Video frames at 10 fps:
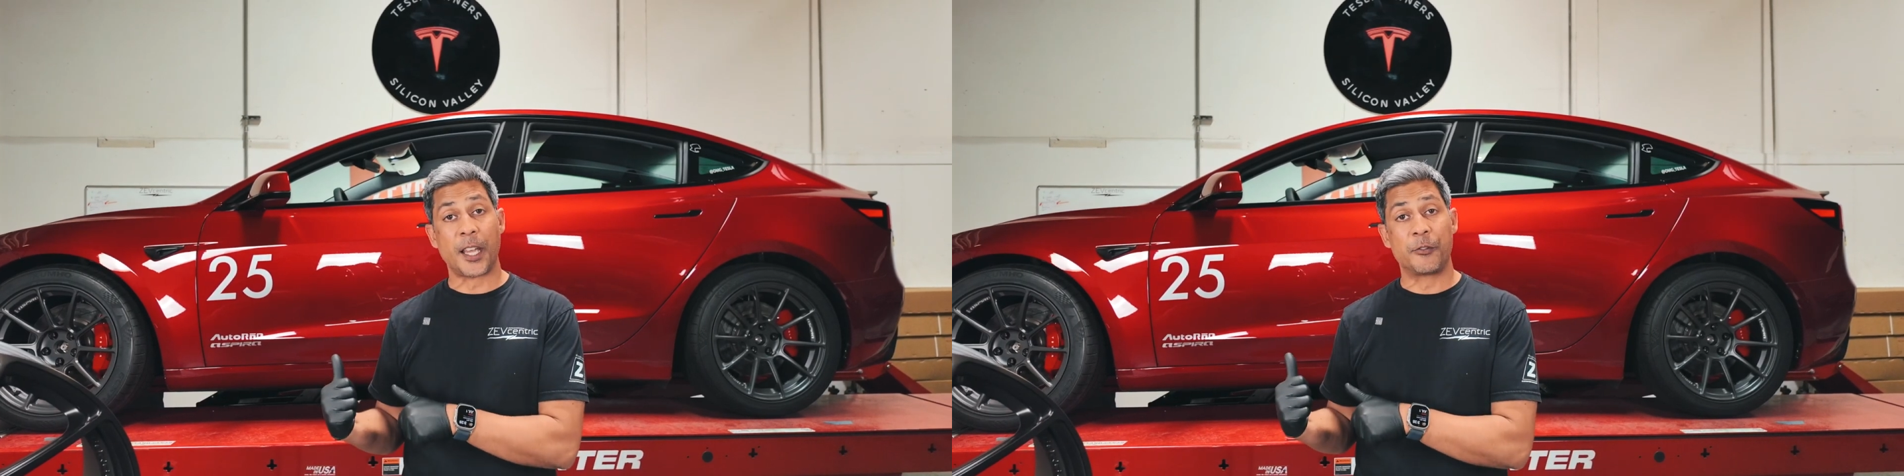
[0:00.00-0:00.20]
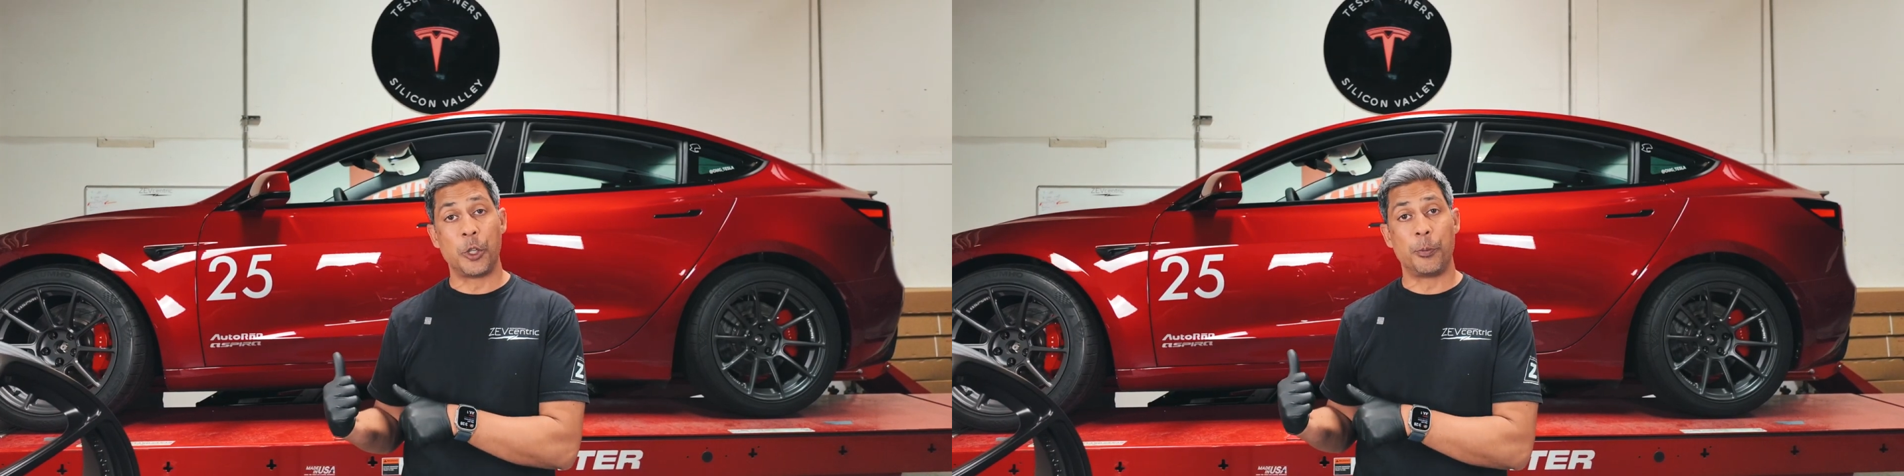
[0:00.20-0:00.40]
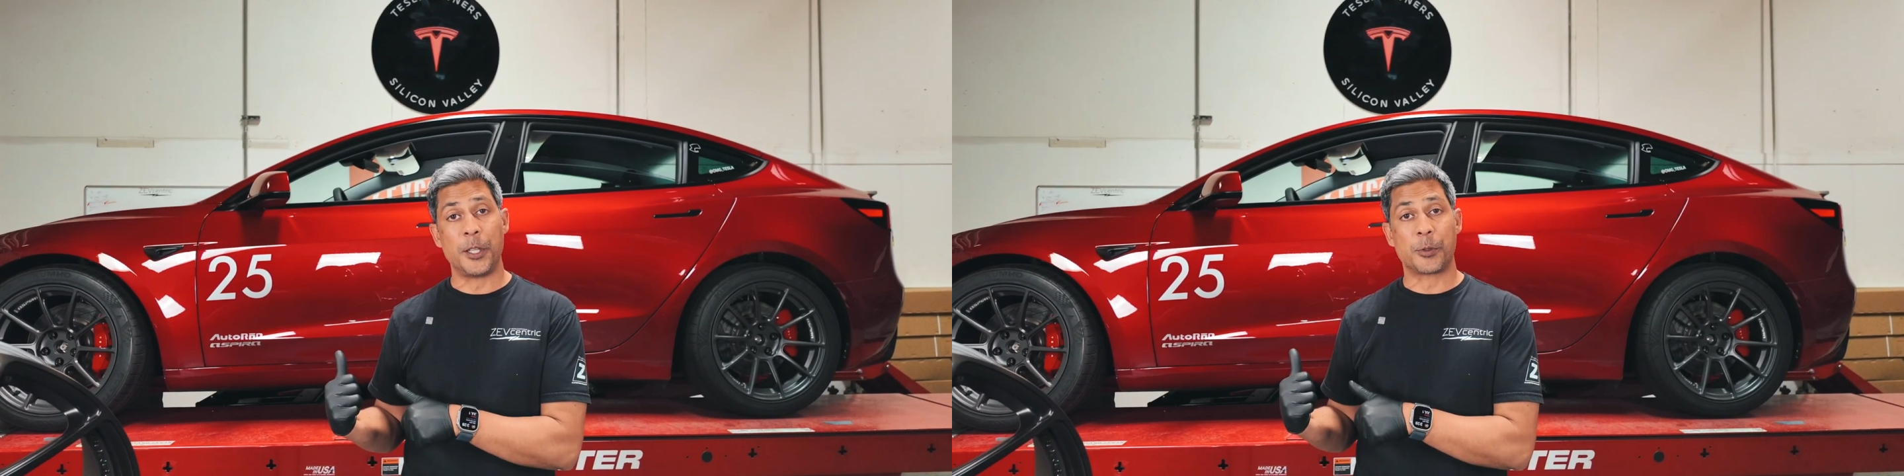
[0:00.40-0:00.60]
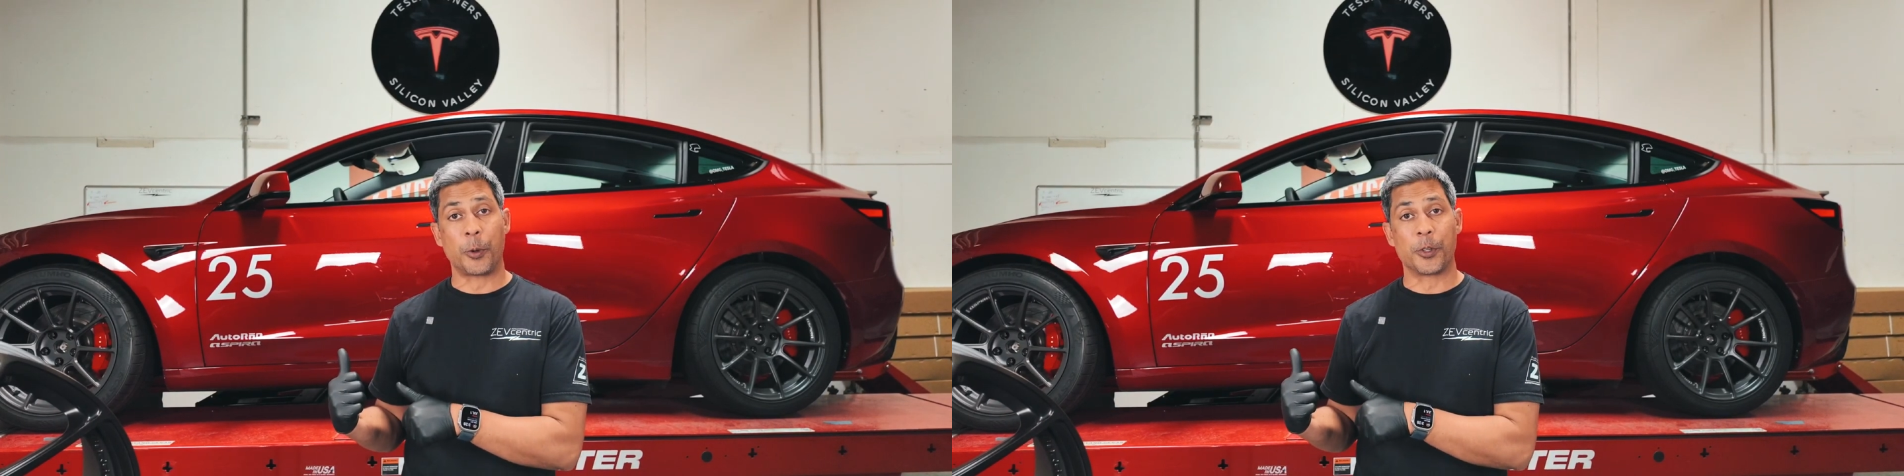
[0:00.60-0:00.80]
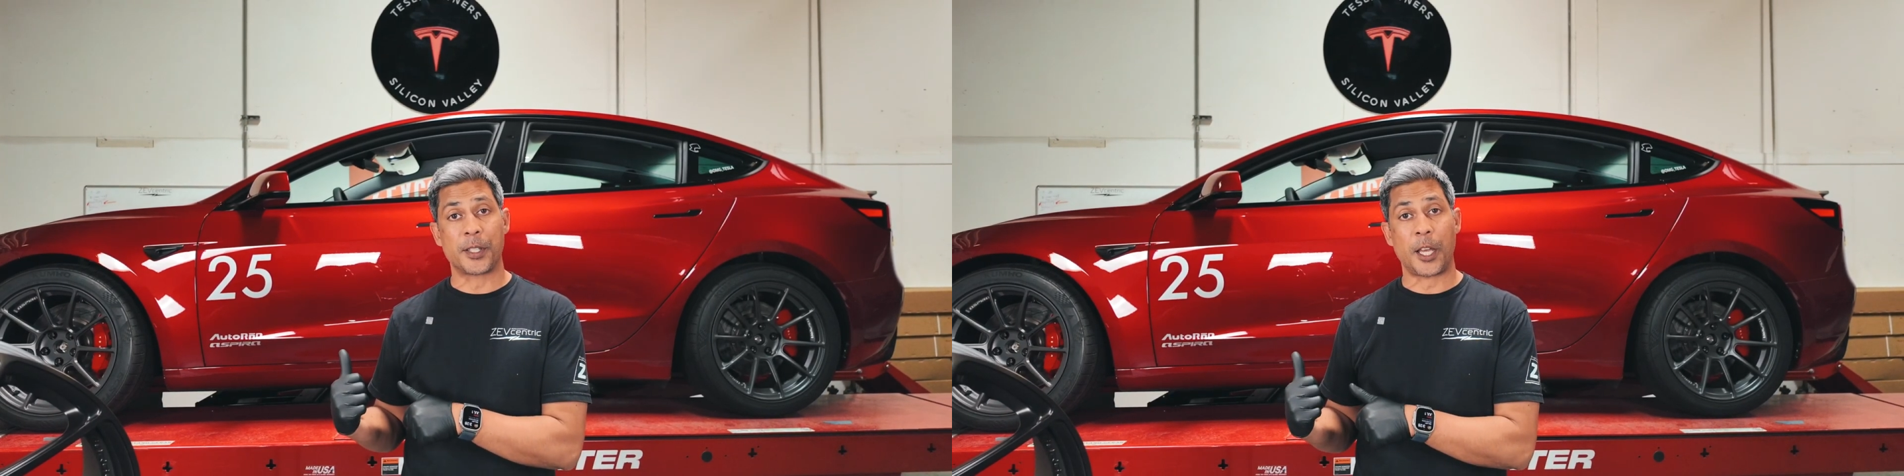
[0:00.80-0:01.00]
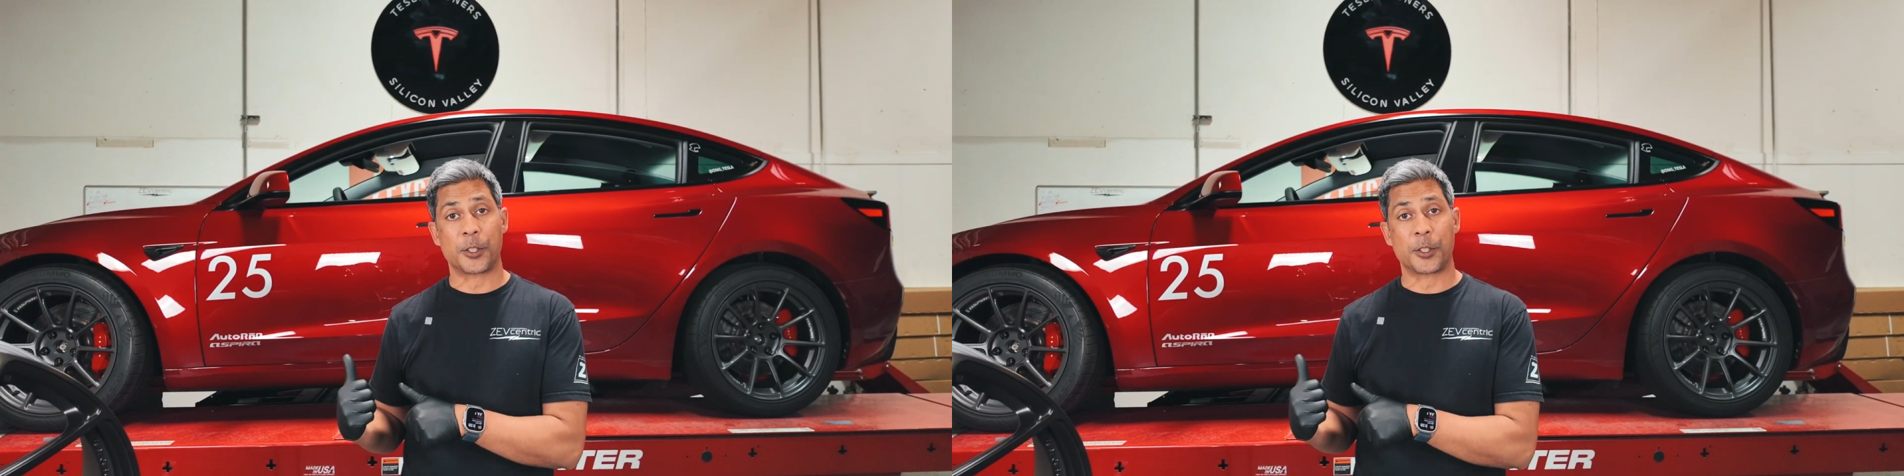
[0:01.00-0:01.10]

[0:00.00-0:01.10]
have two-piece rotors now,